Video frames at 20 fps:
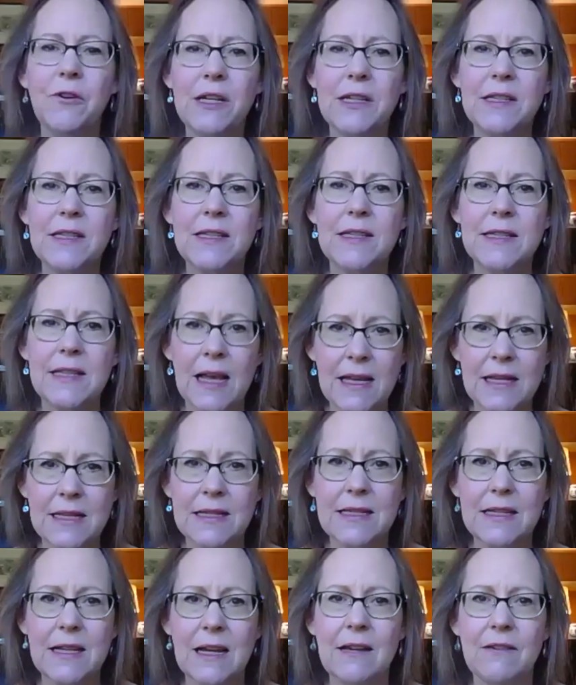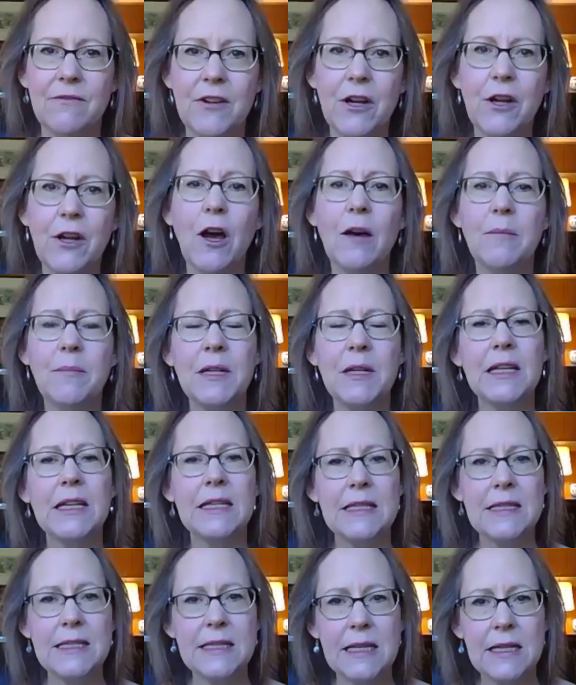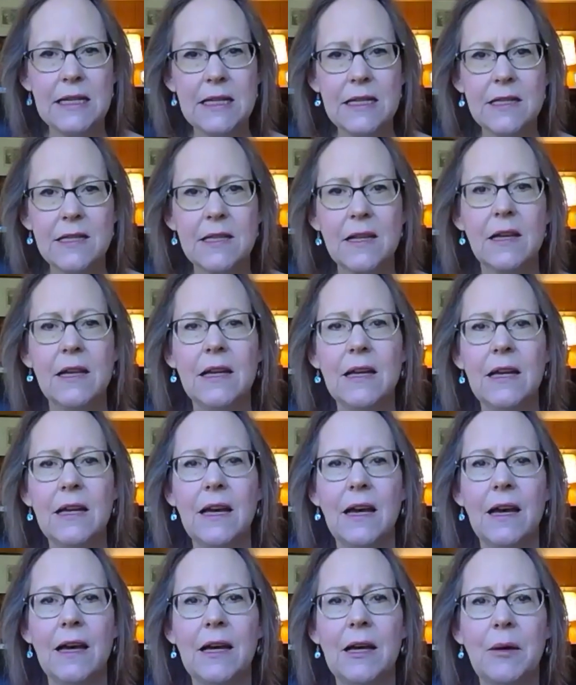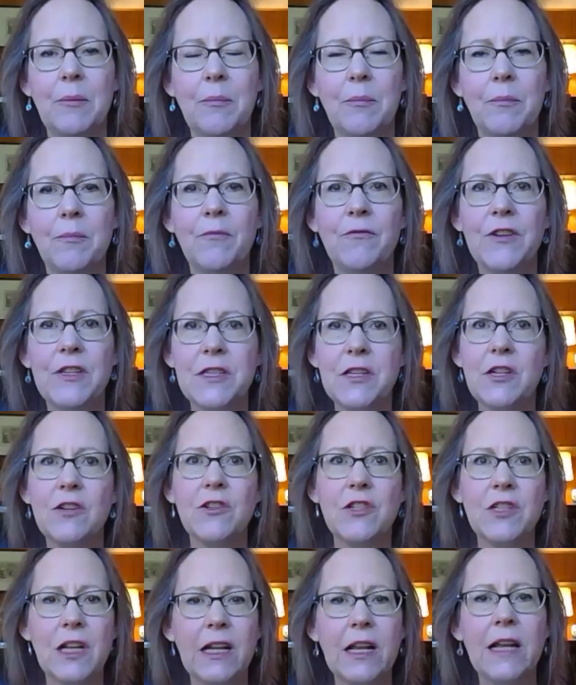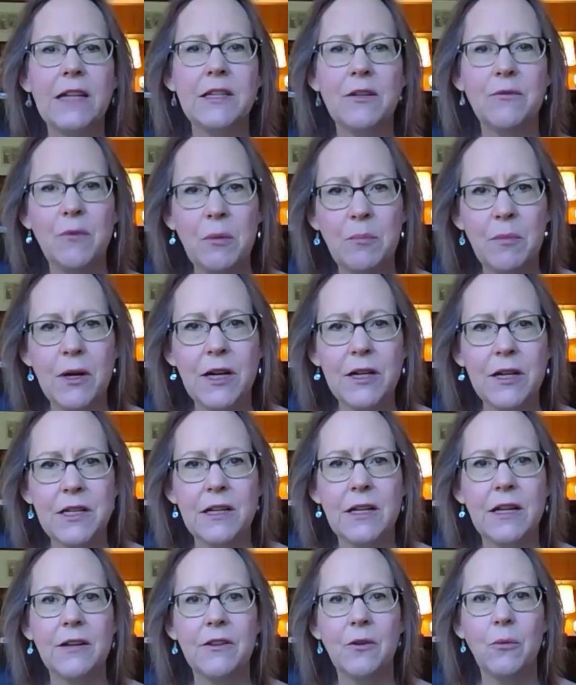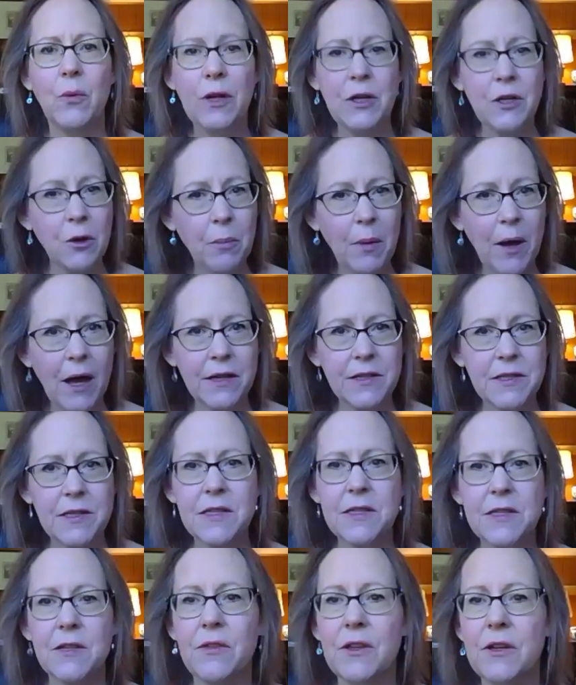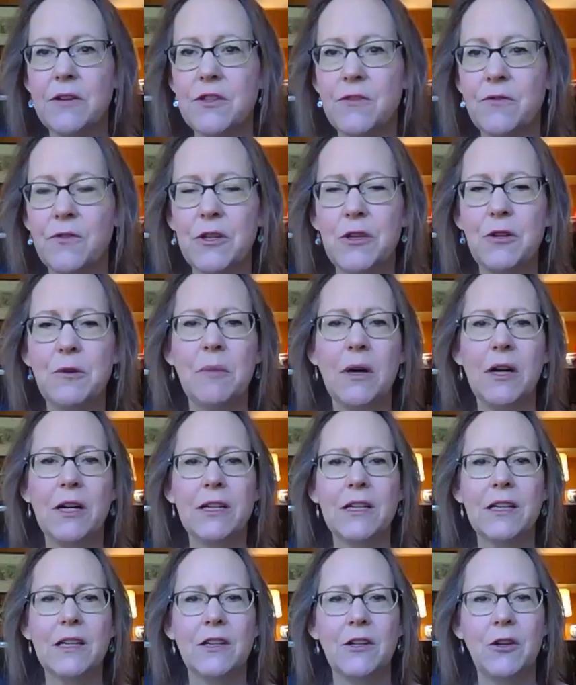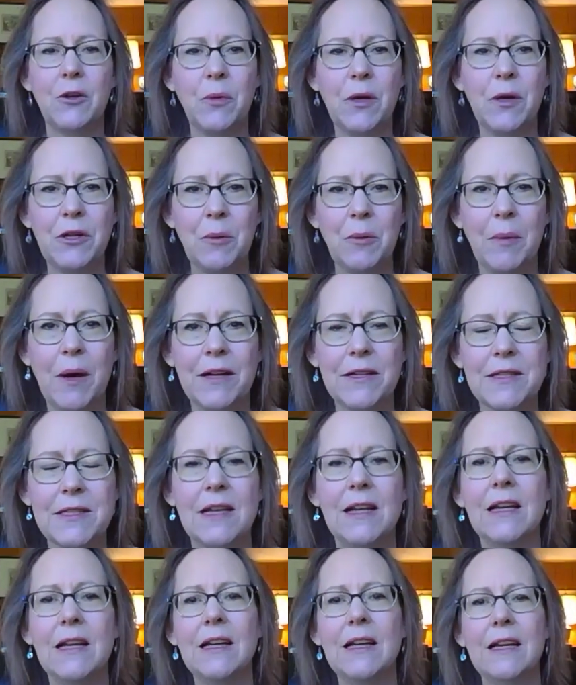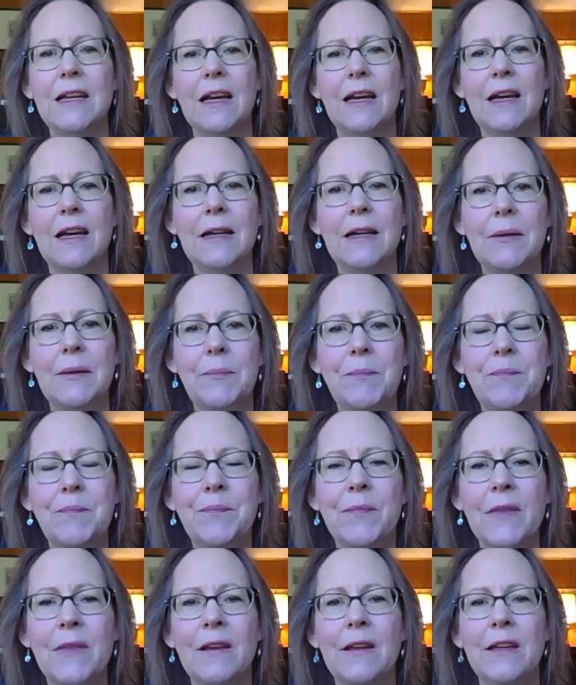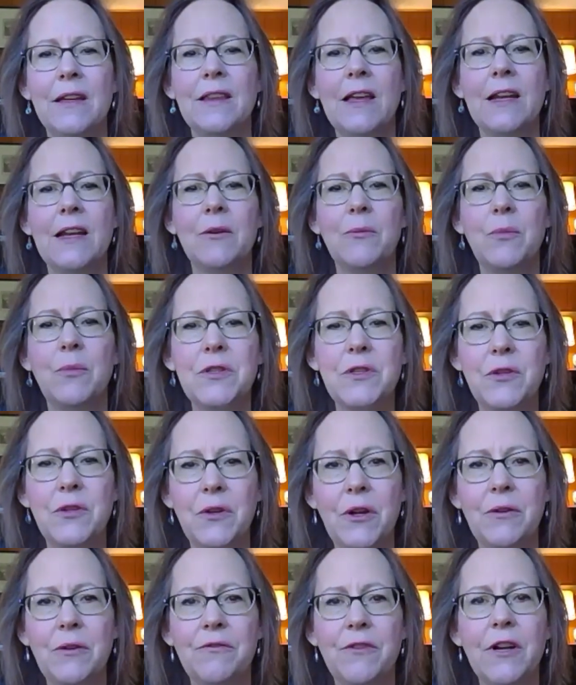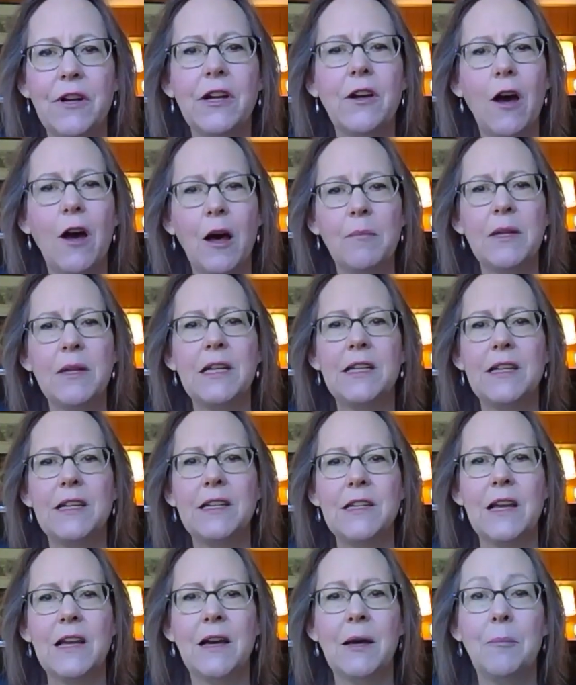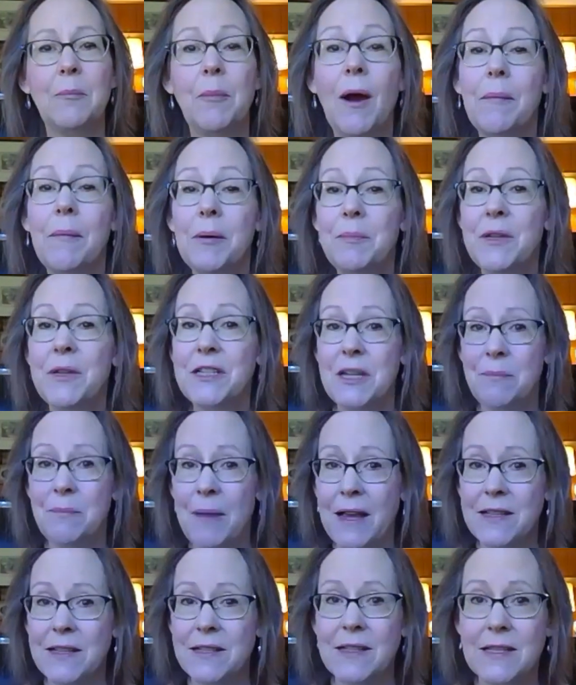its scent very commonly in cities. Visitors to London remarked on how the window boxes, so there's for you, Mark, in your window box, that it was grown very commonly, probably to mask the